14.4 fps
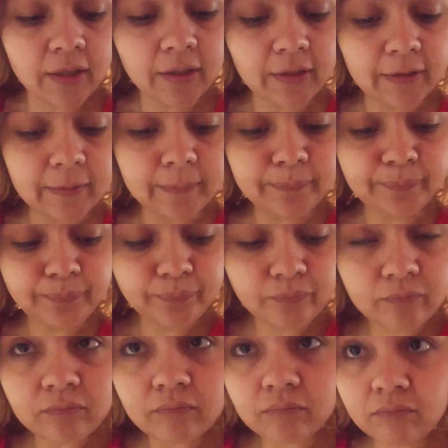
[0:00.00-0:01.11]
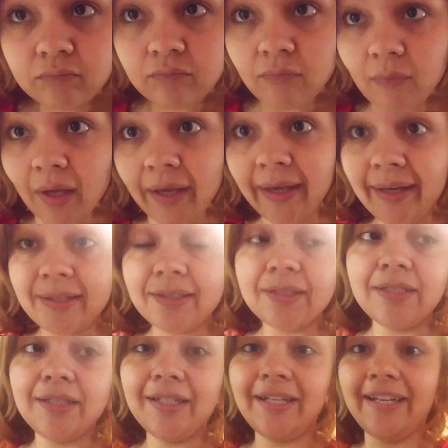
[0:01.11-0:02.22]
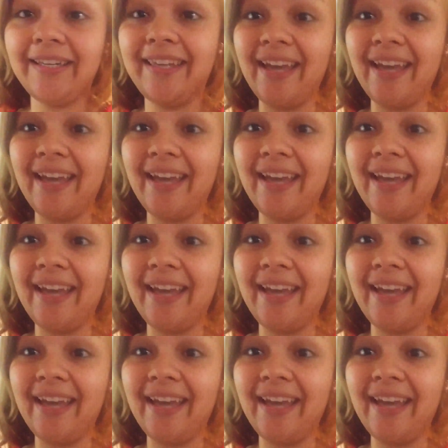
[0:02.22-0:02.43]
Um, and I,